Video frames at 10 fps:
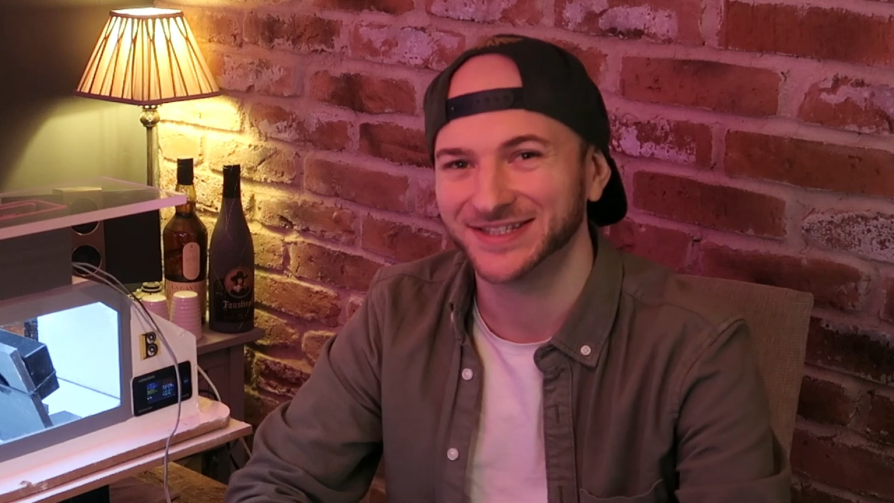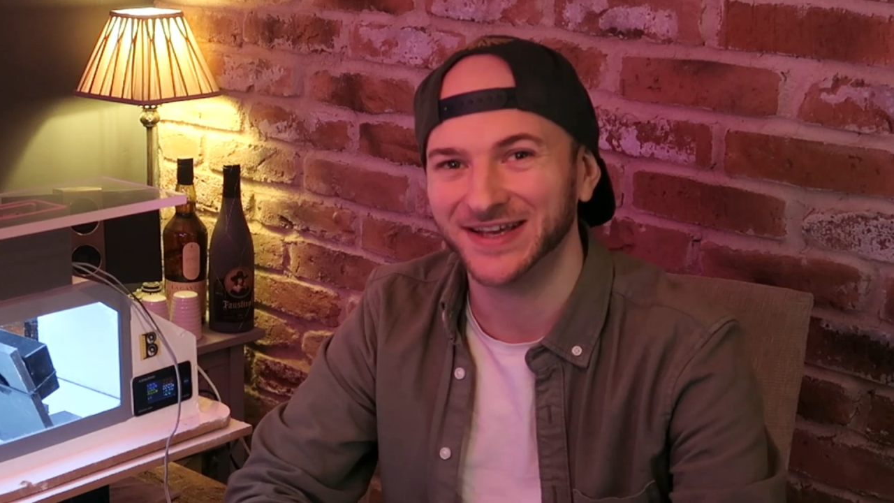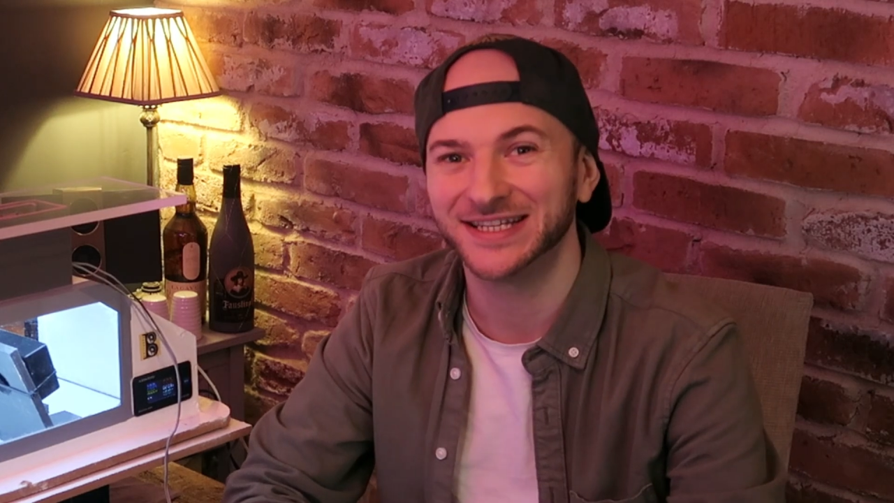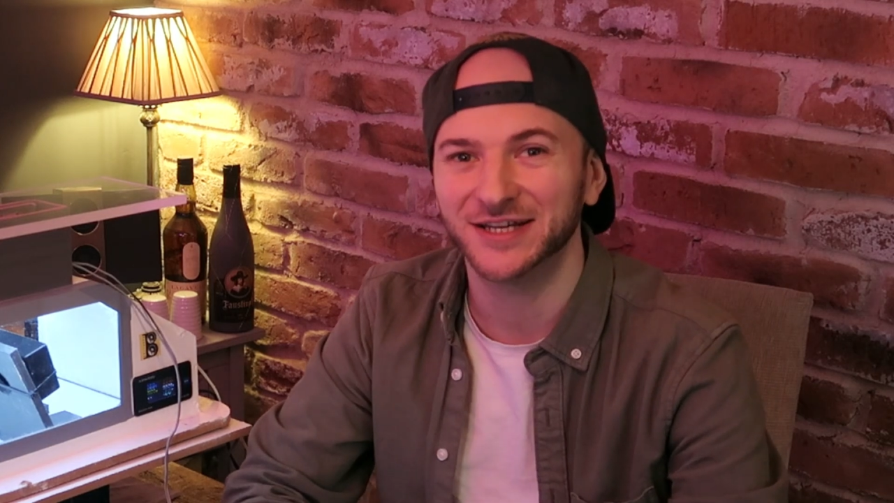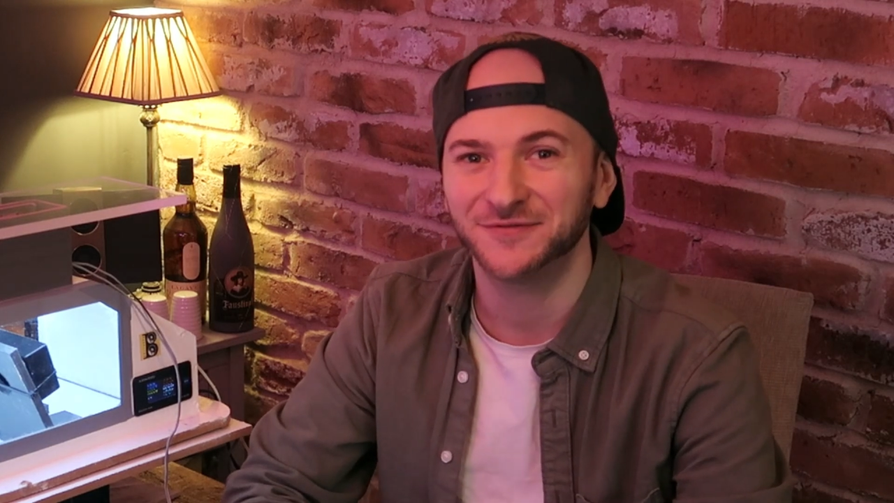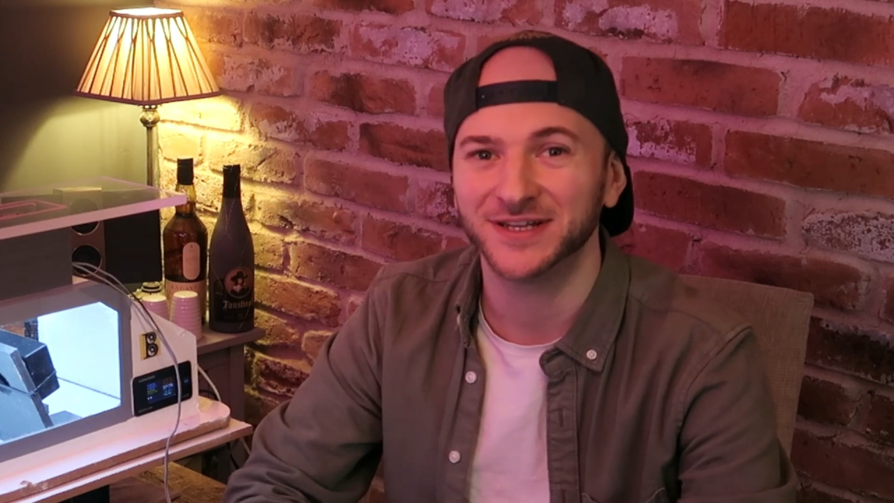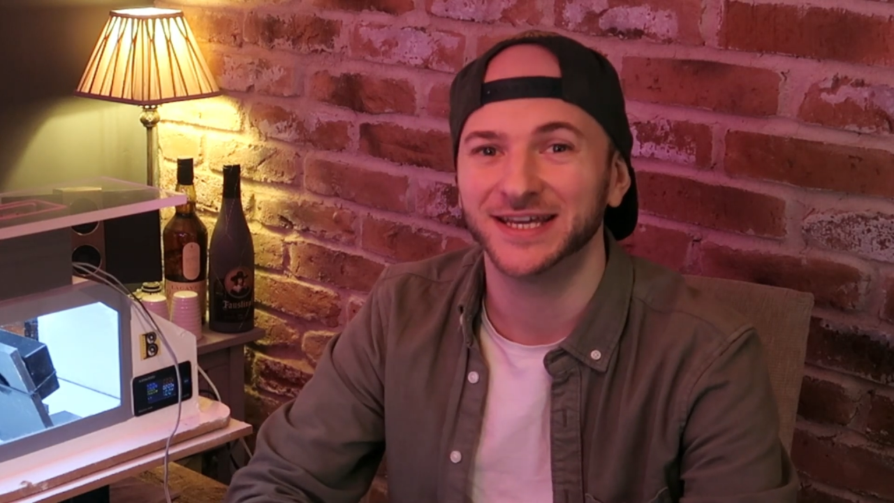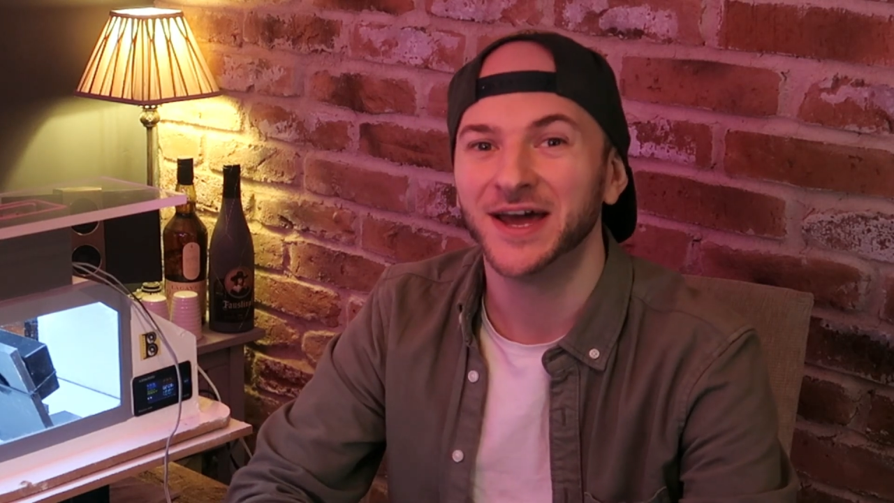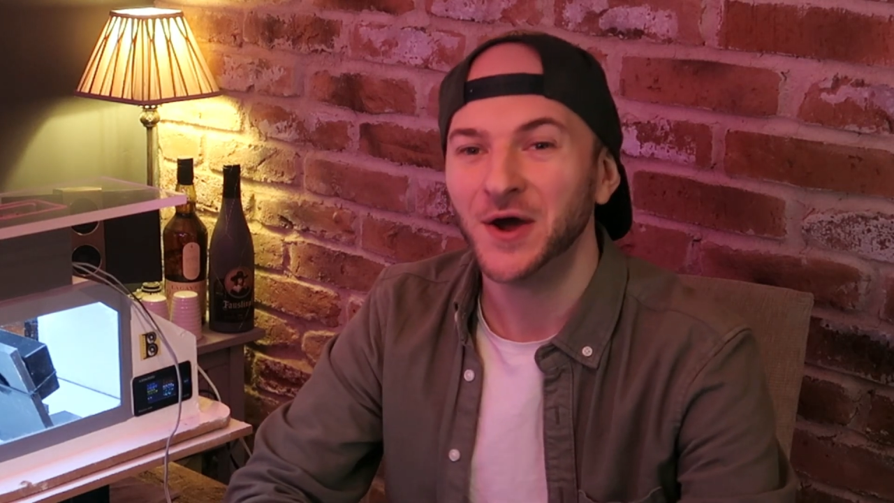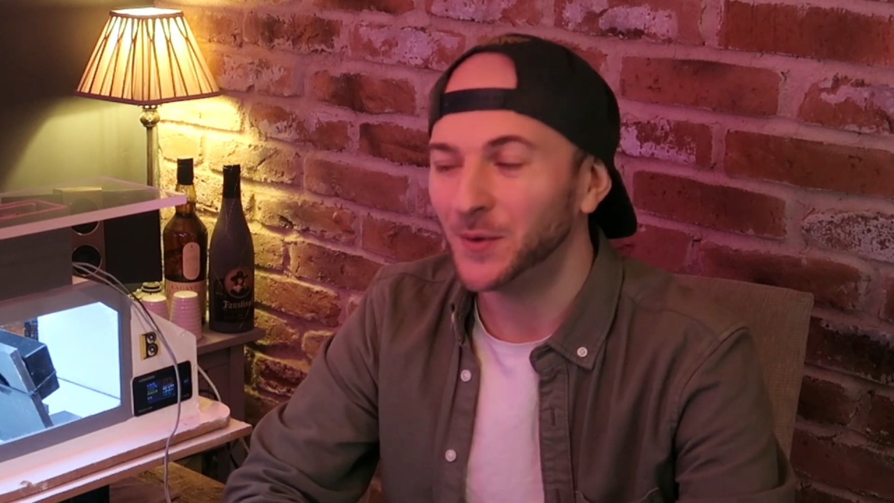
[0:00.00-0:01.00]
so yeah,
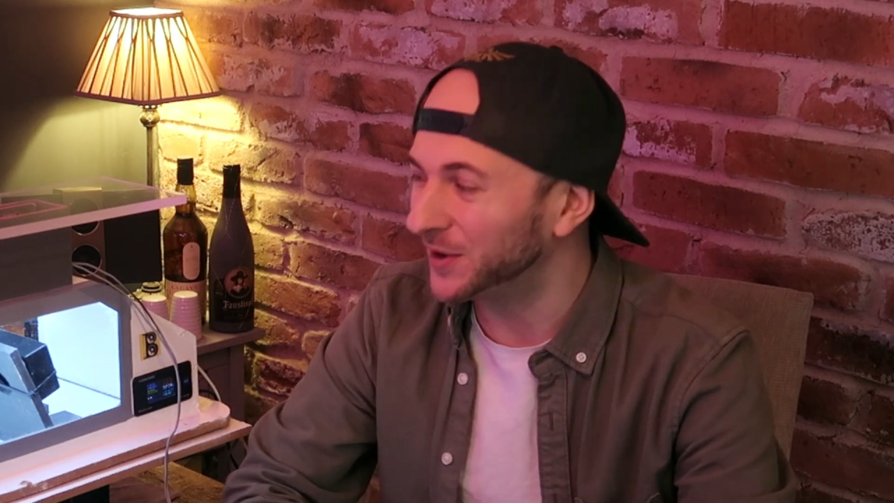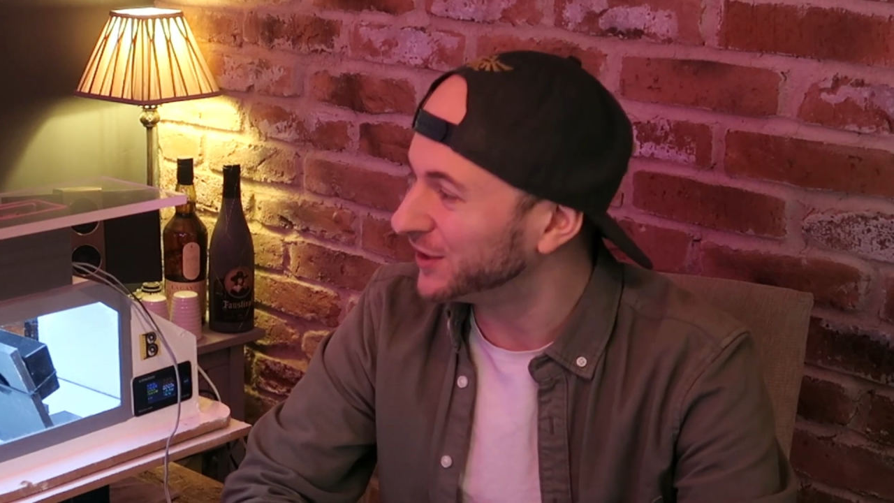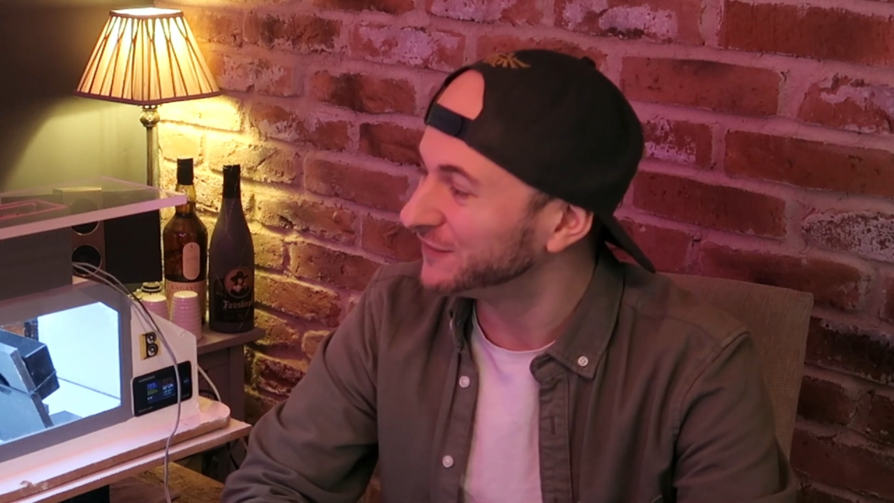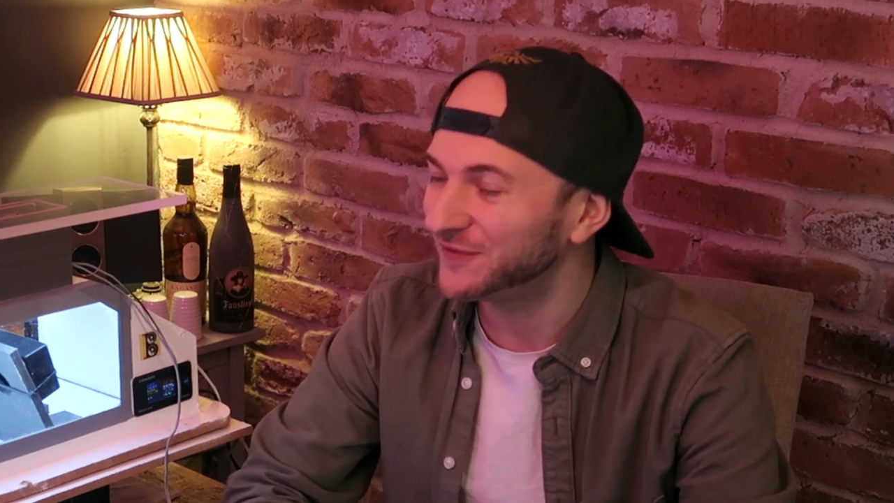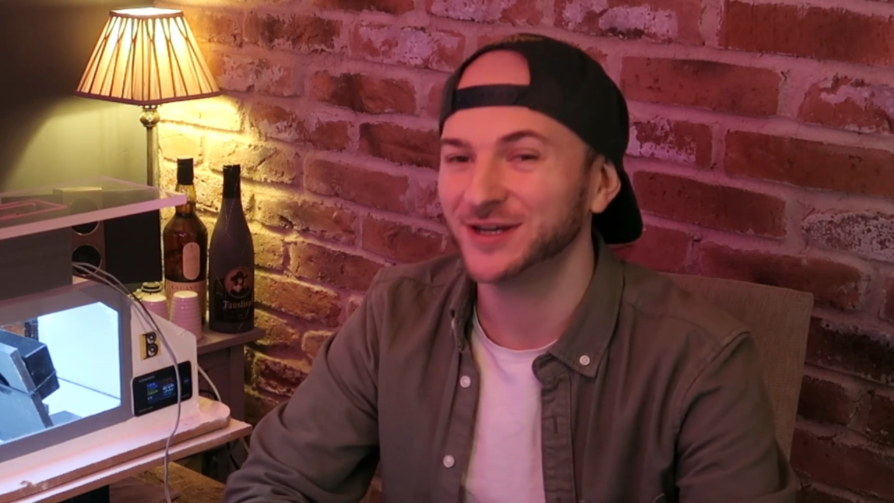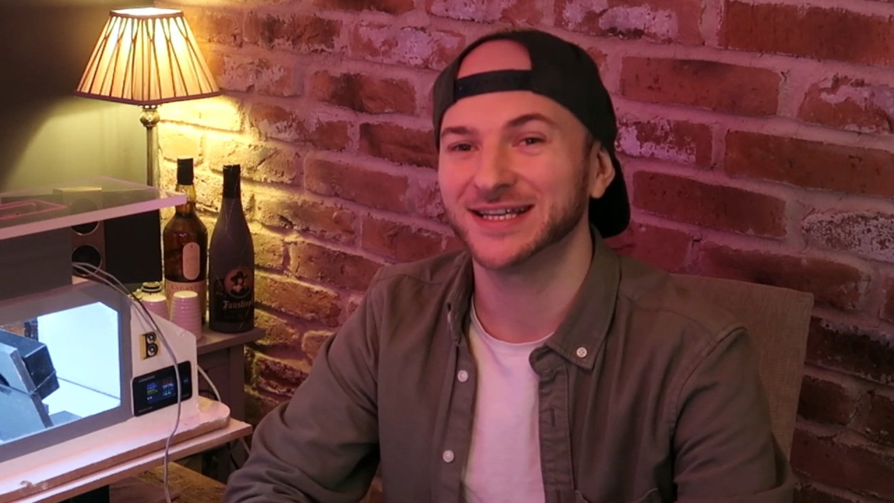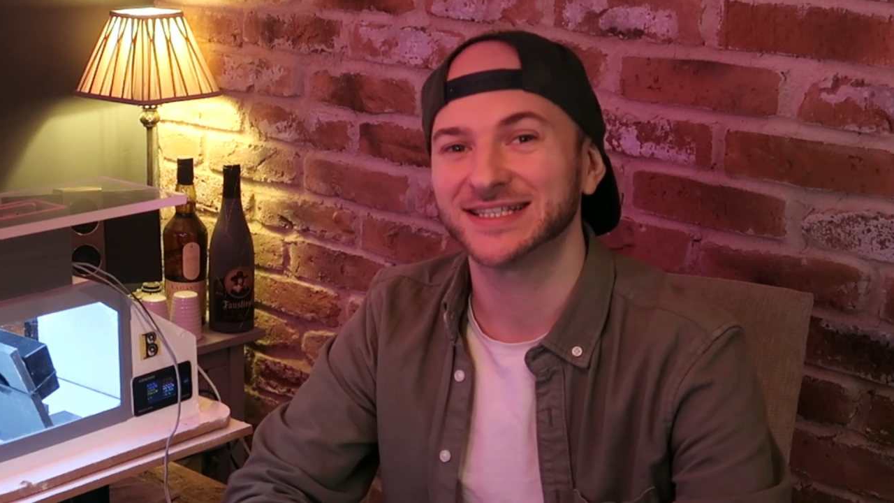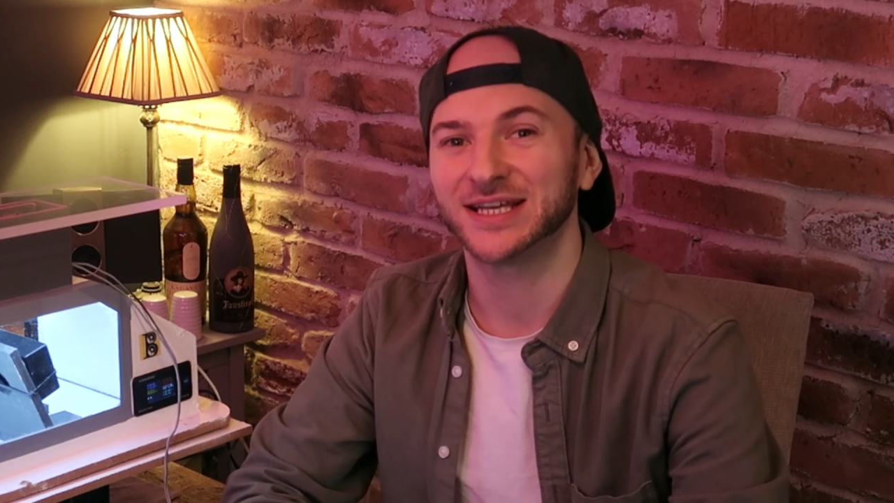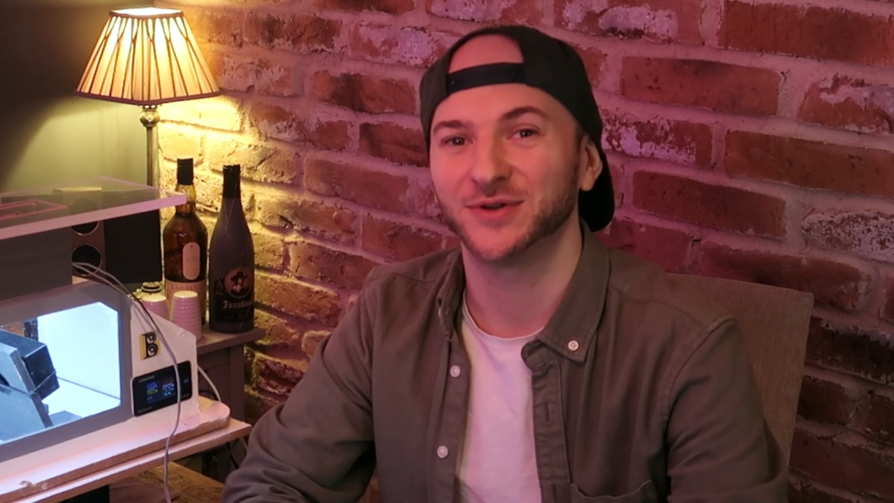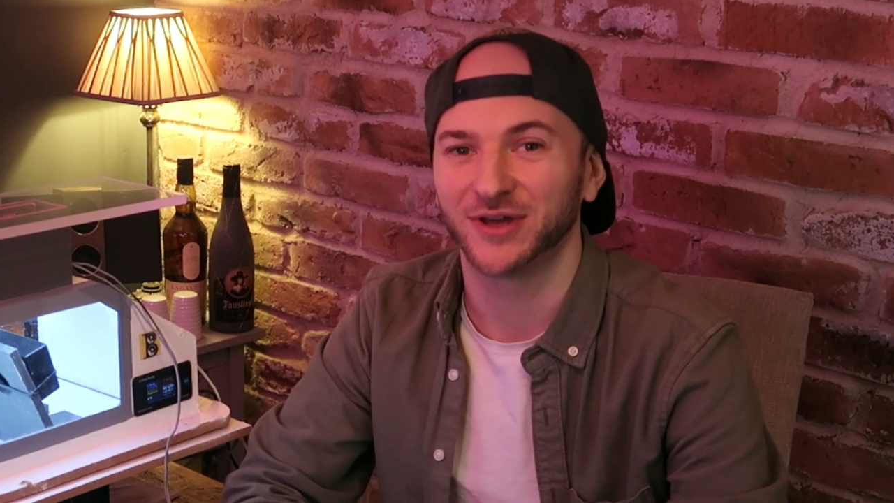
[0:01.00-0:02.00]
definitely one of the
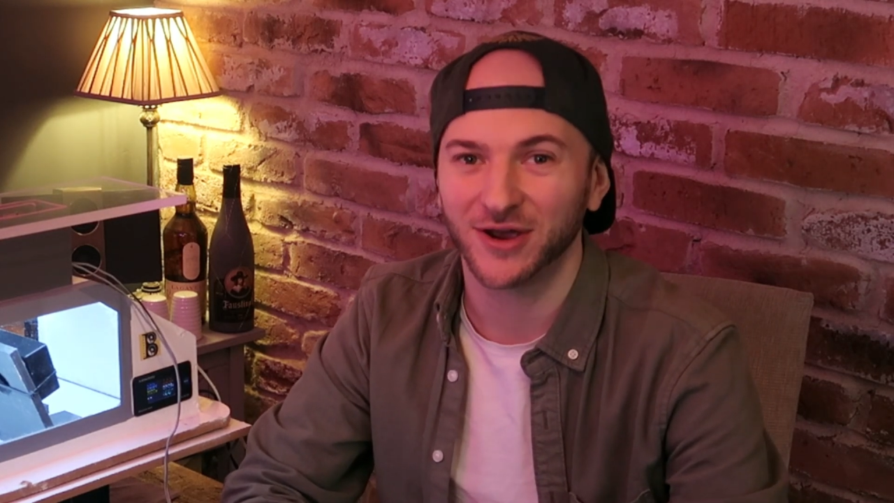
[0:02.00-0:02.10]
funniest sounding